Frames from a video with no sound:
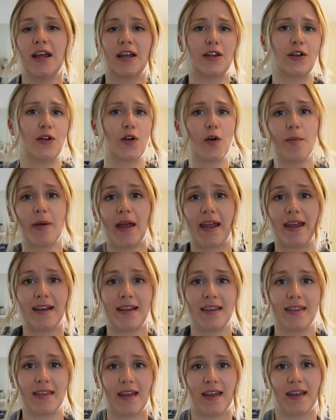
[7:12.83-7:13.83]
You don't pay
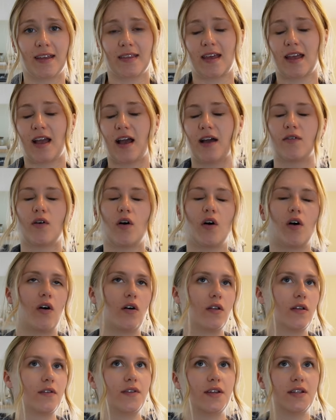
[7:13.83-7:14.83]
anything. They have
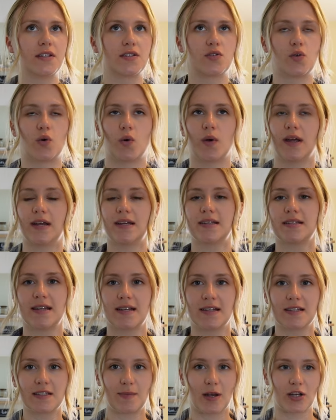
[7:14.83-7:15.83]
all of these toys
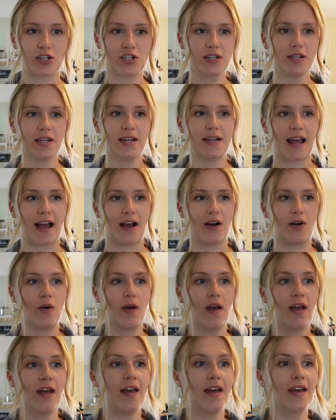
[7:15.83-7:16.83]
and especially now